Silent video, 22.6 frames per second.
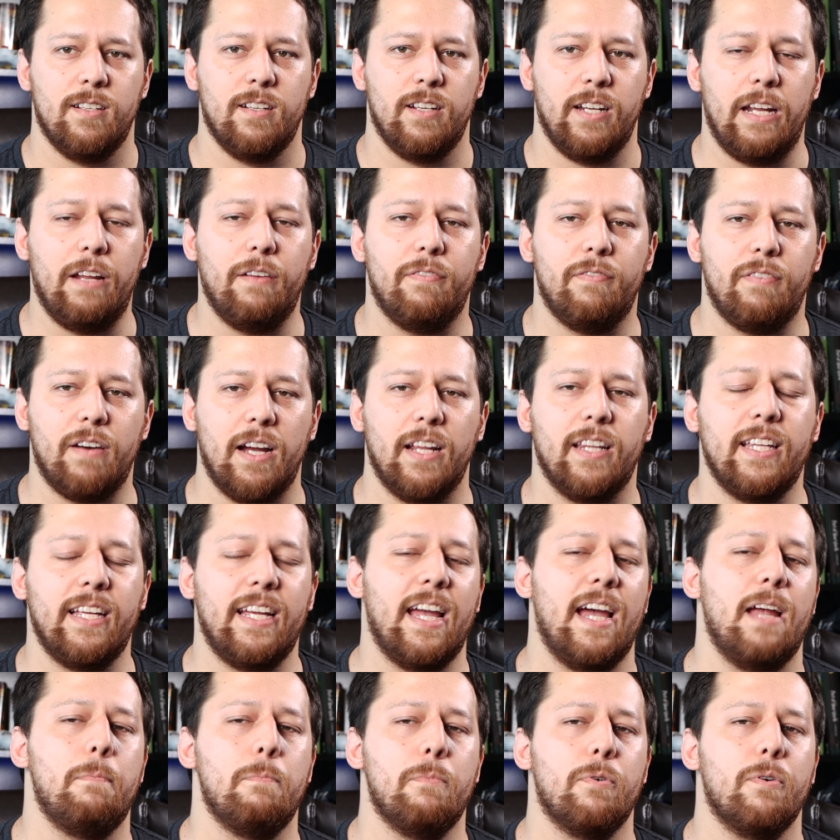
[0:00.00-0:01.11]
he finally
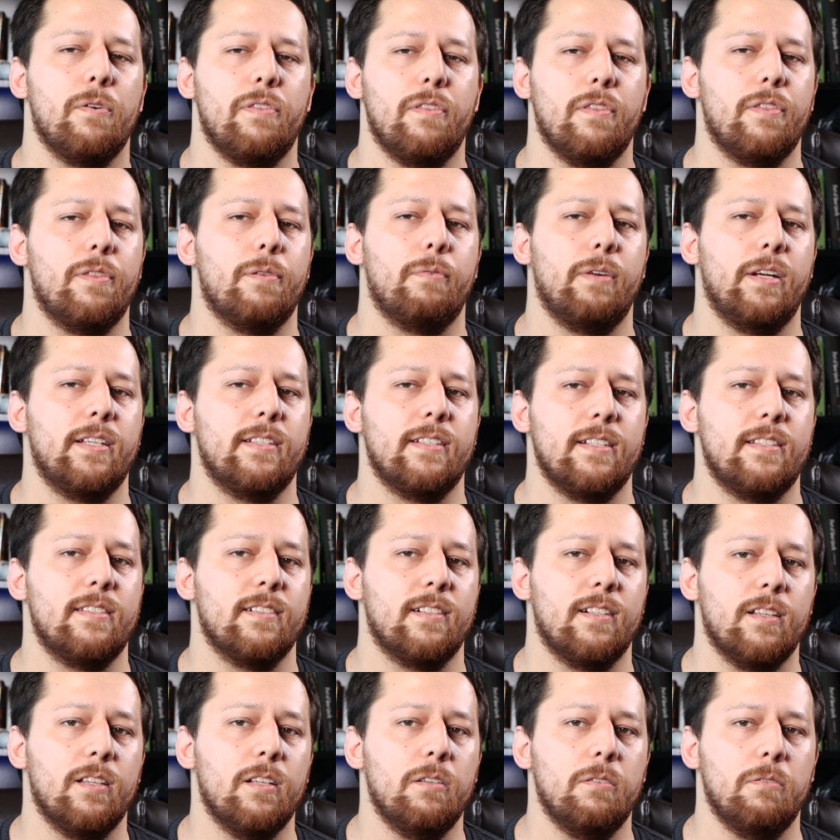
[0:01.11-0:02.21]
had more than 3 sets of
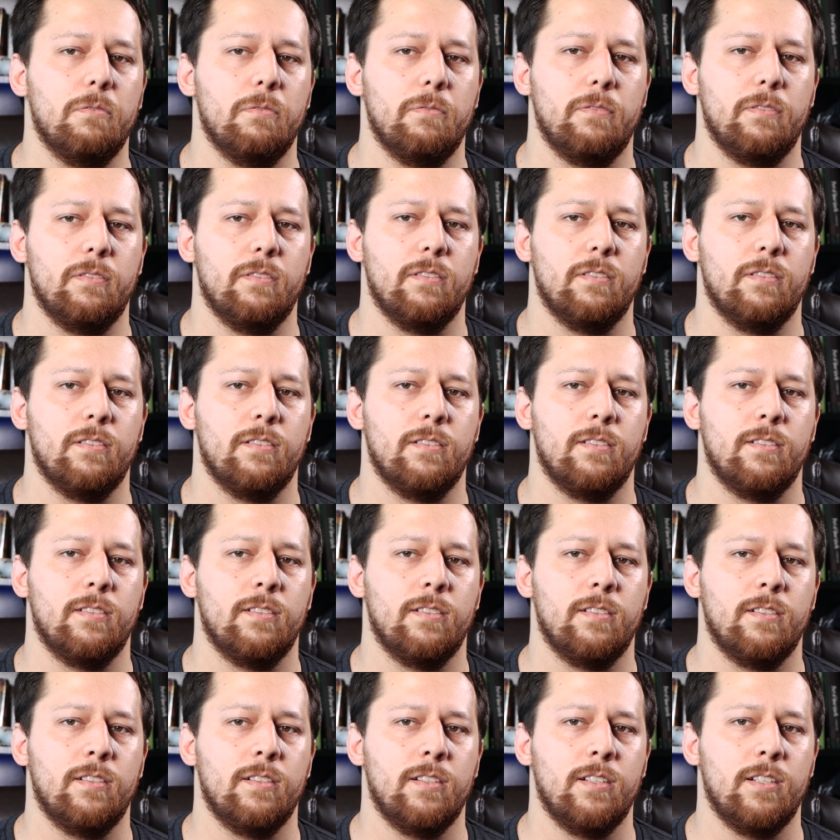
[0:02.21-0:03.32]
clothes.
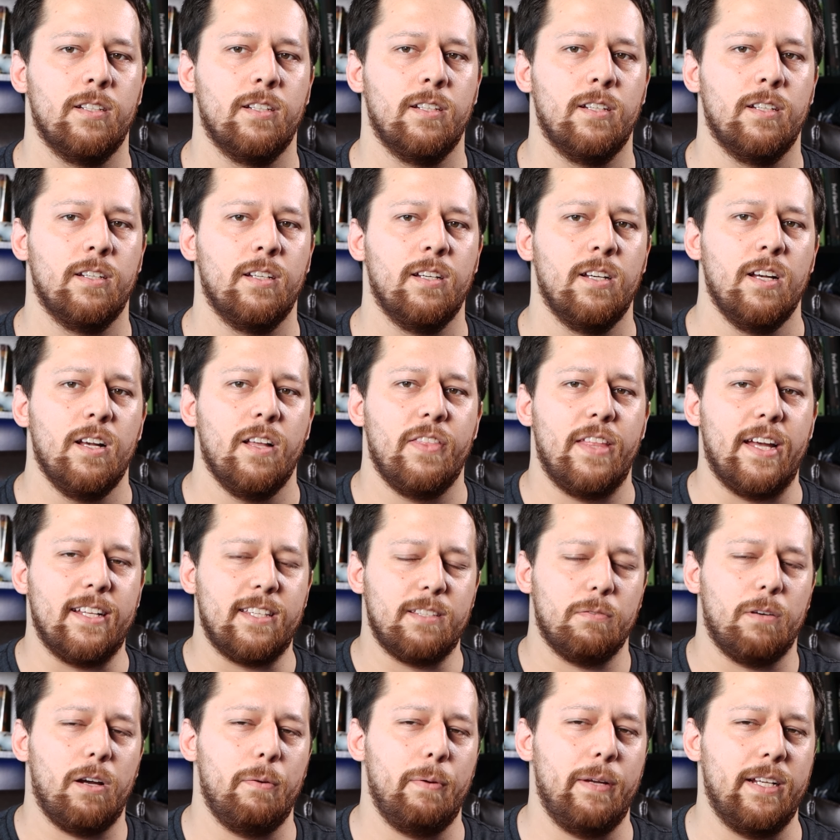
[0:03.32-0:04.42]

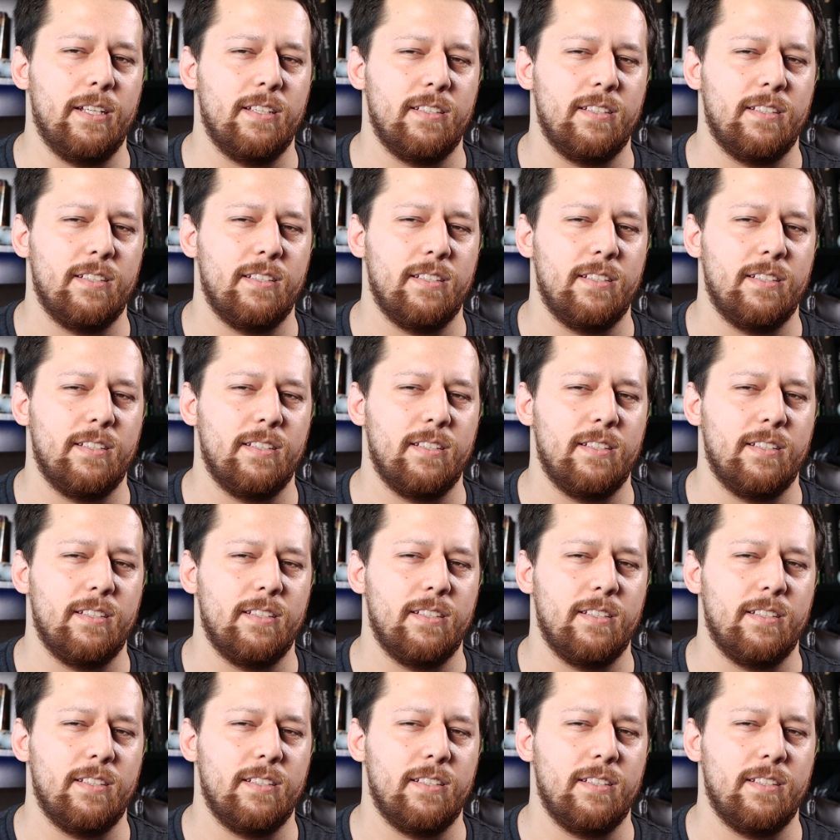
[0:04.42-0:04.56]
That's why we